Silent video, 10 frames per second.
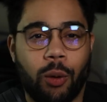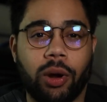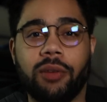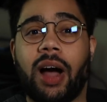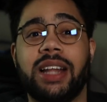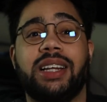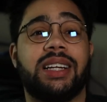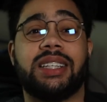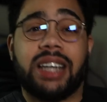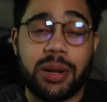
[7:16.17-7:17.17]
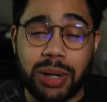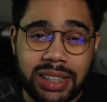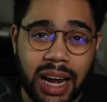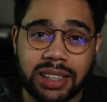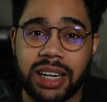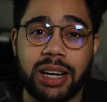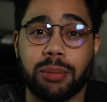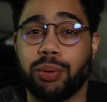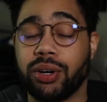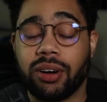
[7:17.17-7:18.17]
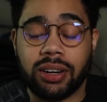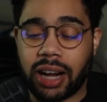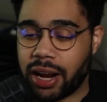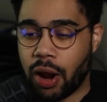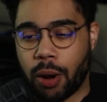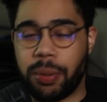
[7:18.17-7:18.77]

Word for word: What if I did the same exact thing and put it online?